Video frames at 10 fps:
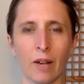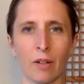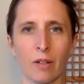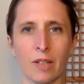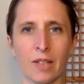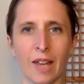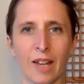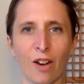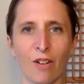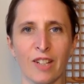going to take
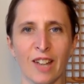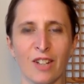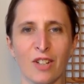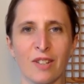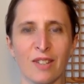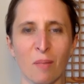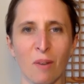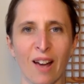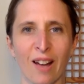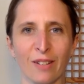our attention somewhere
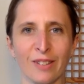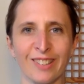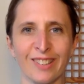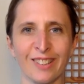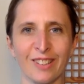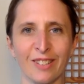else.